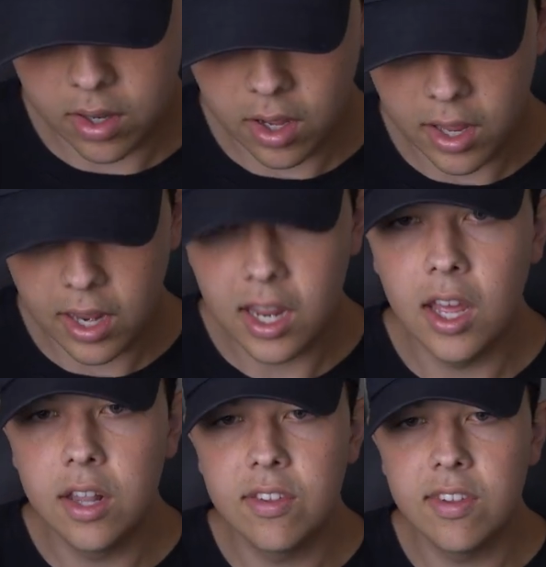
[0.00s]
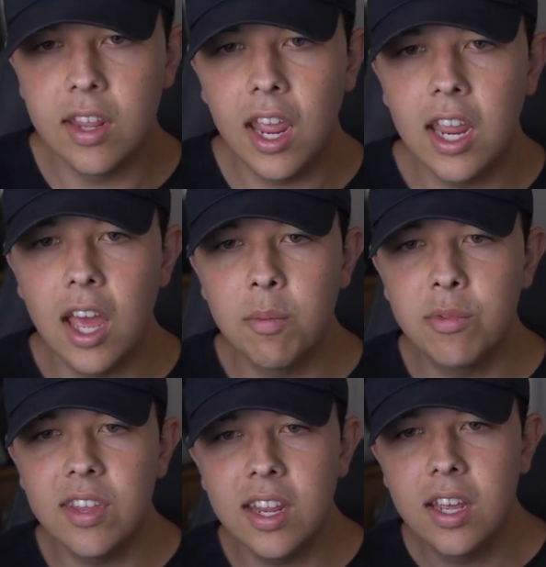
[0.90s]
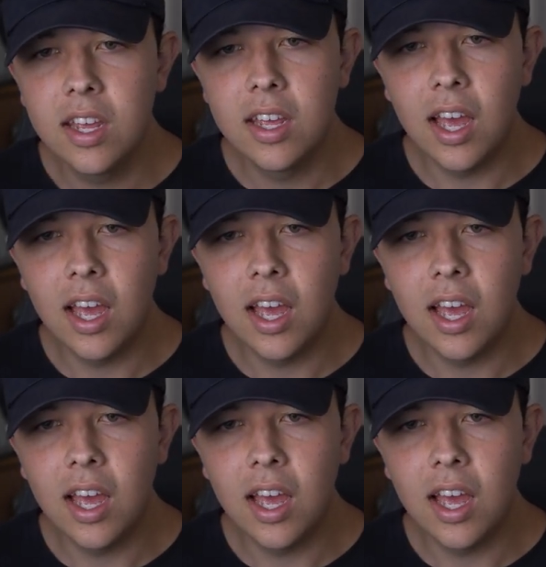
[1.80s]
not ANC, AMC,